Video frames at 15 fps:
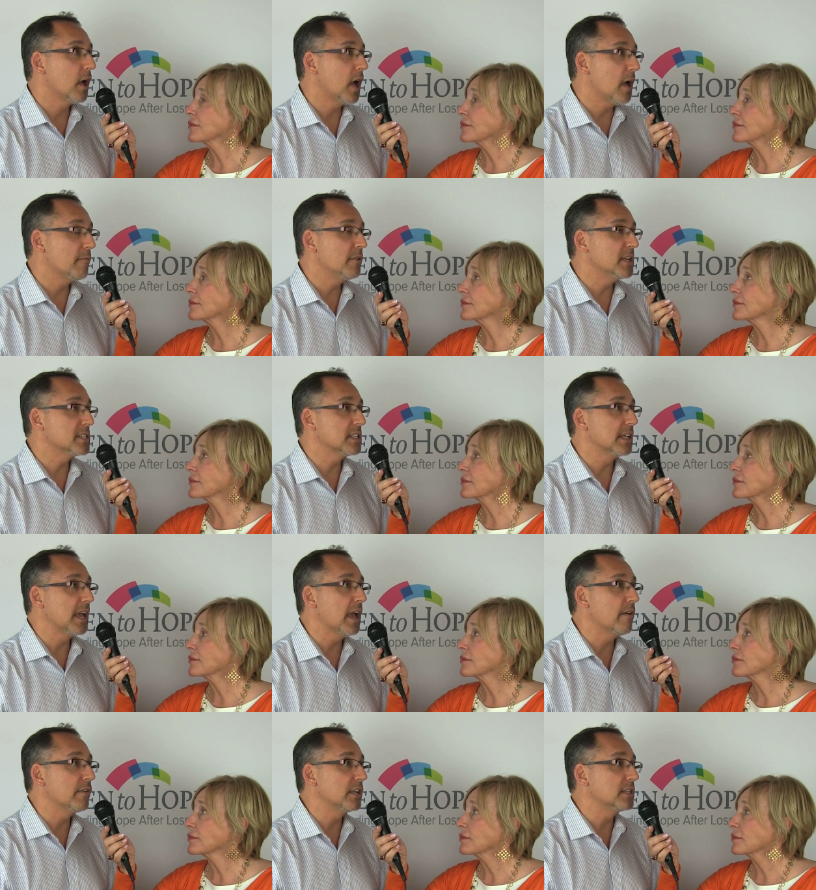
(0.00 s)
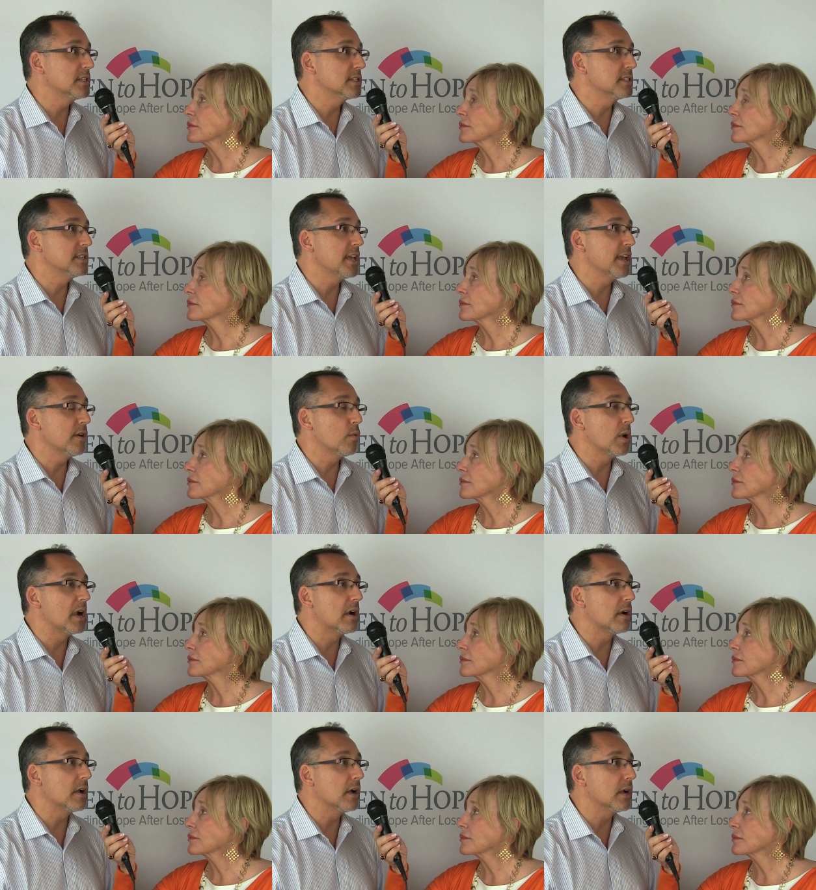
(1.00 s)
Speaker 1: obviously having to stay
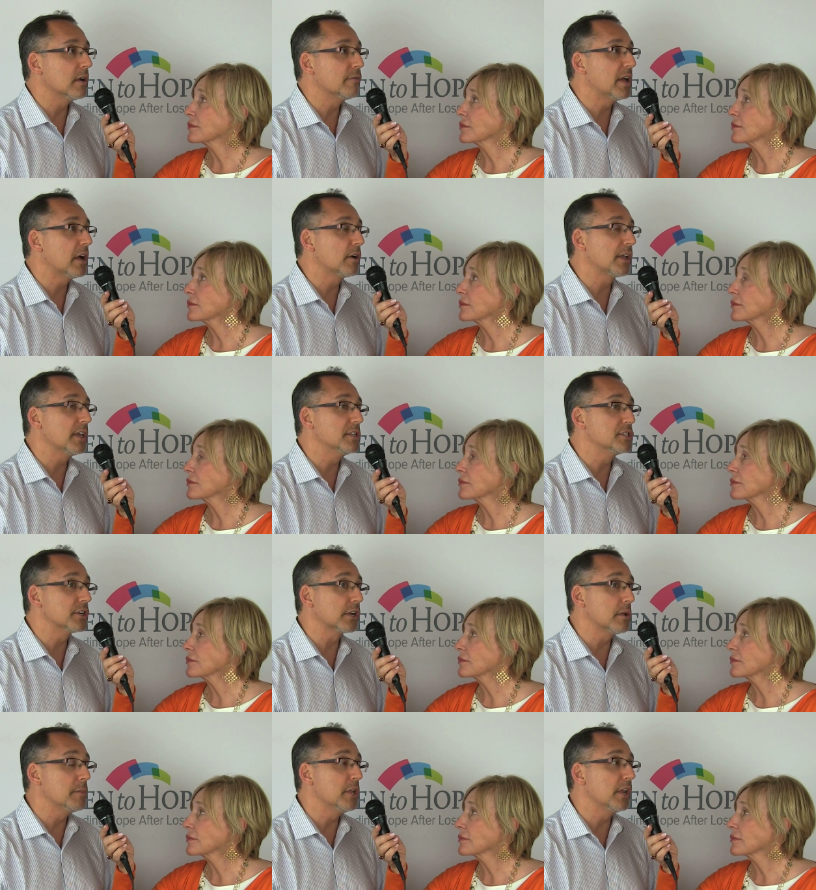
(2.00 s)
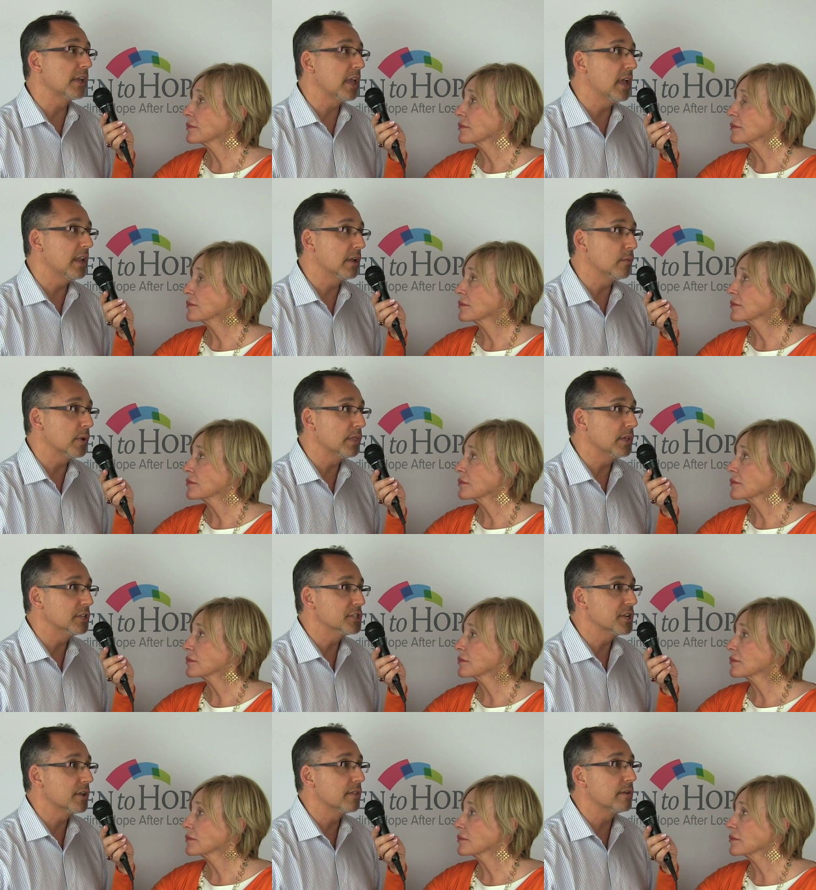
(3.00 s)
aware of how kids are communicating with
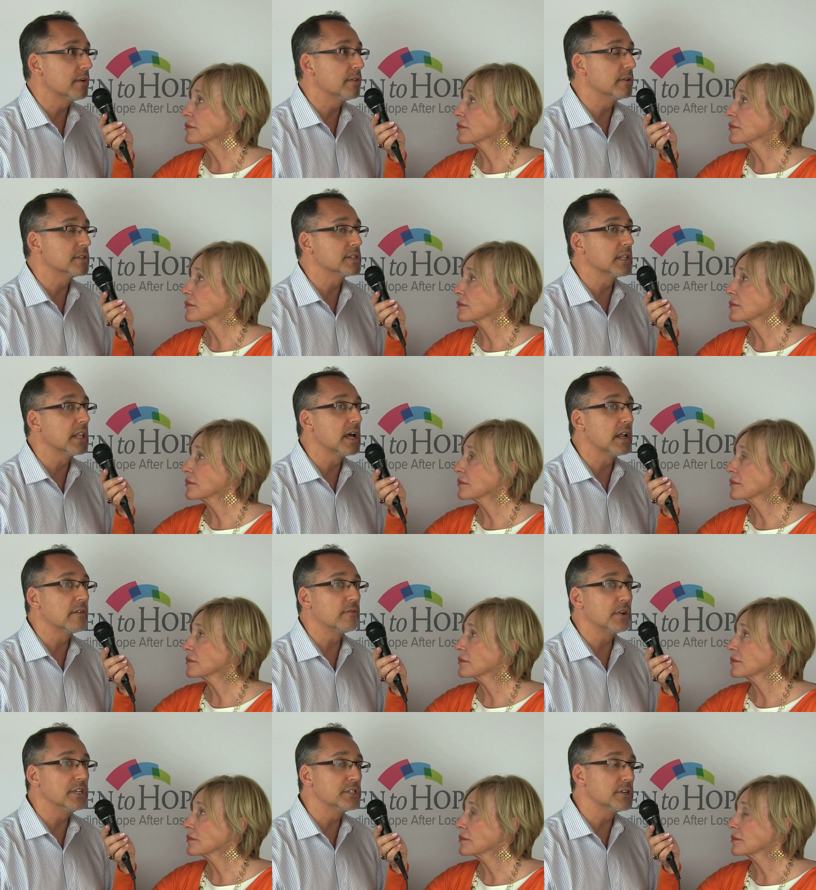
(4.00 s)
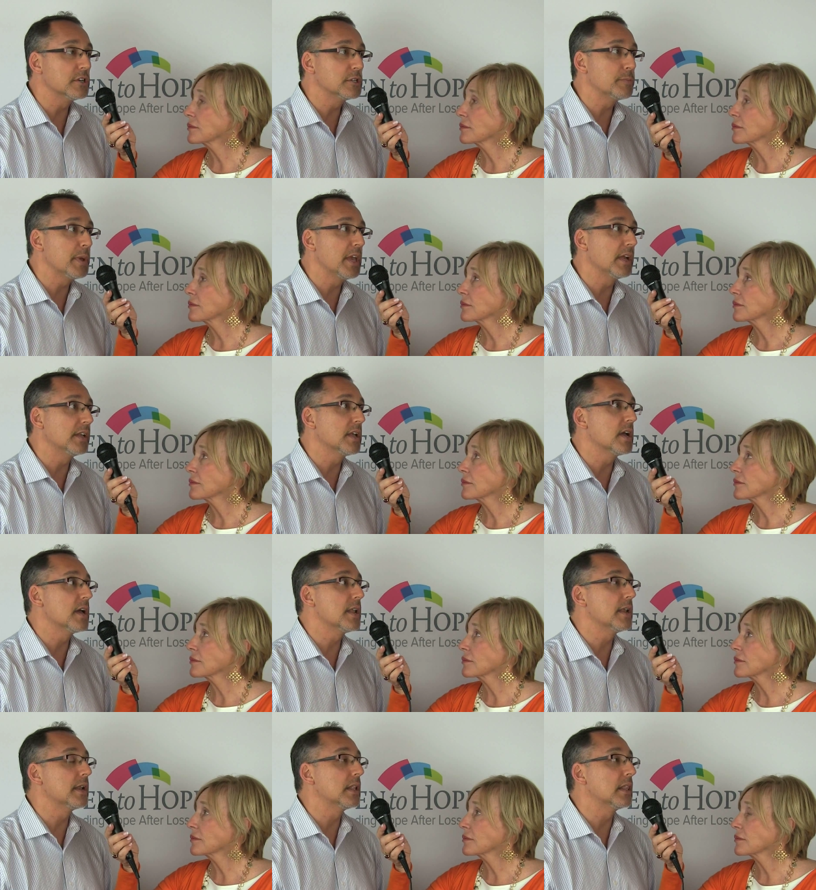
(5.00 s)
each other. There's a lot of research being
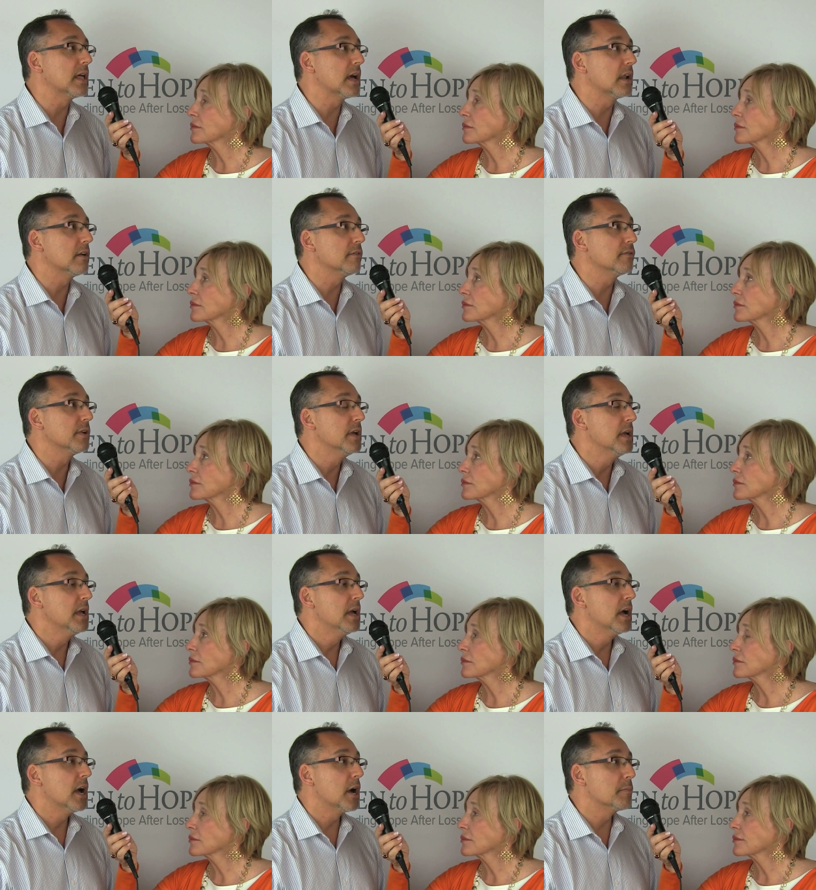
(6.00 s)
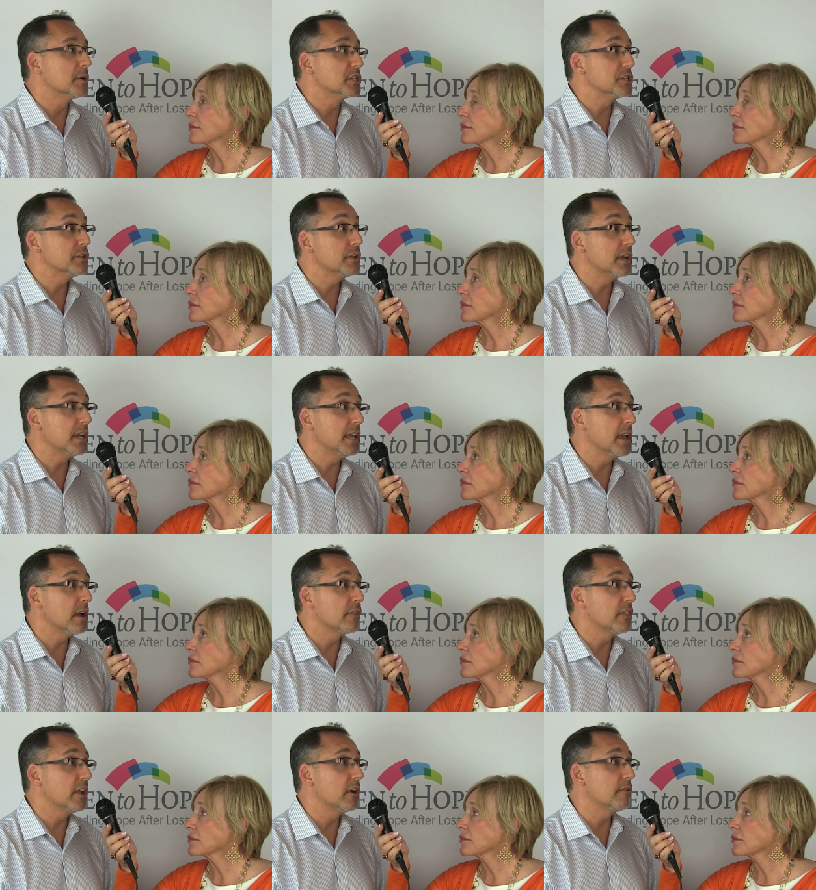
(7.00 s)
done and a lot of opportunity
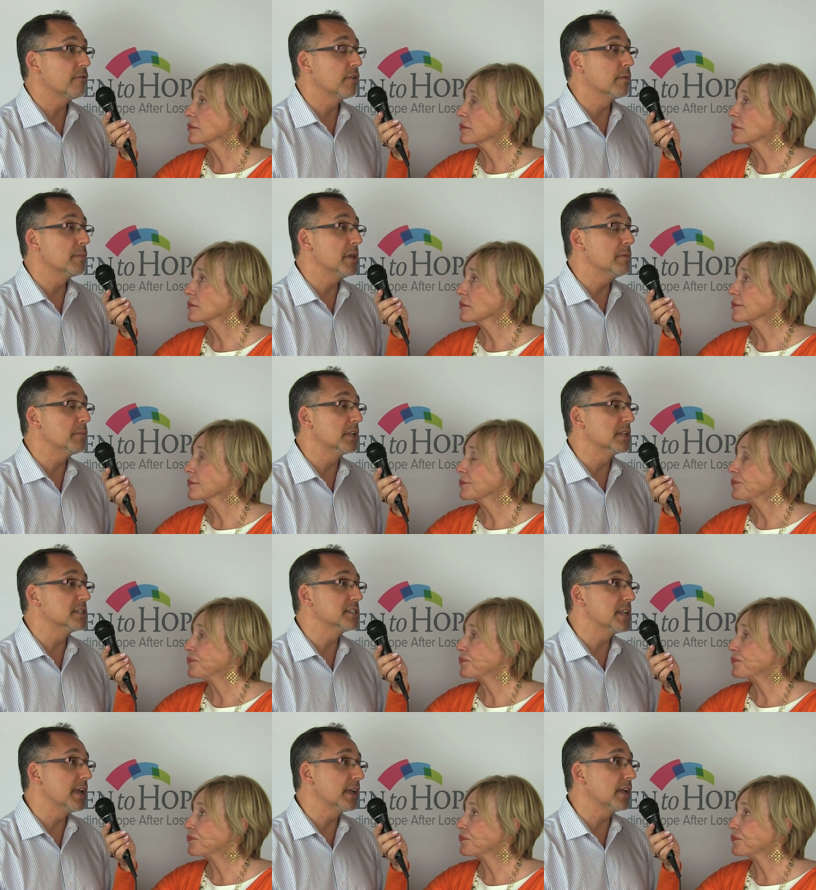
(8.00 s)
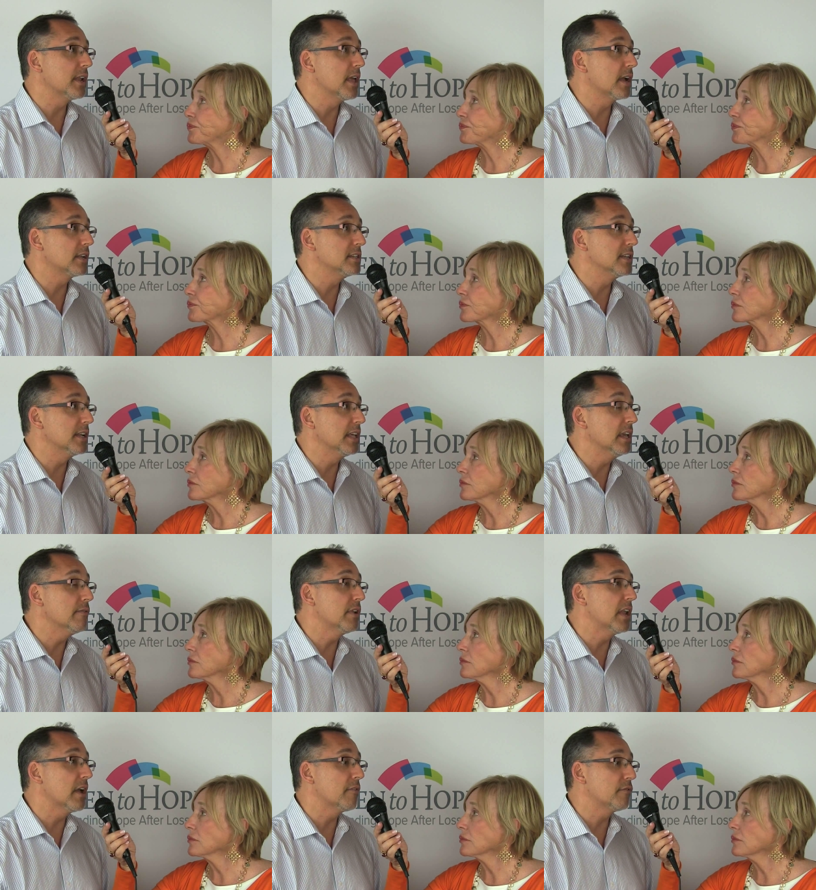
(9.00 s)
out there for people to stay connected
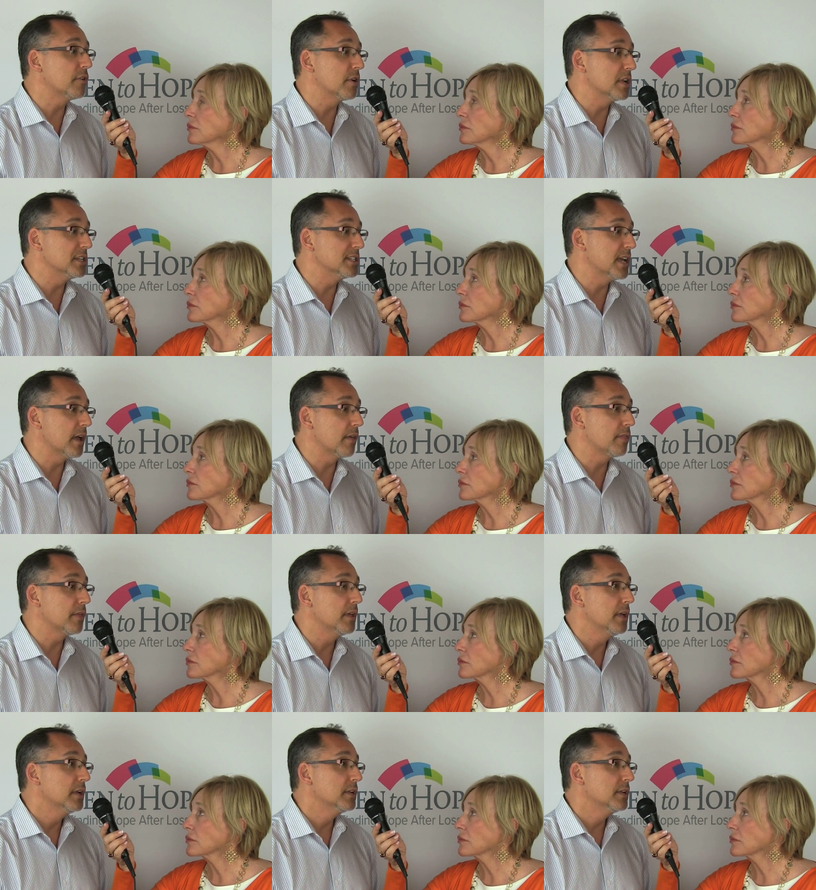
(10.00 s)
even after a death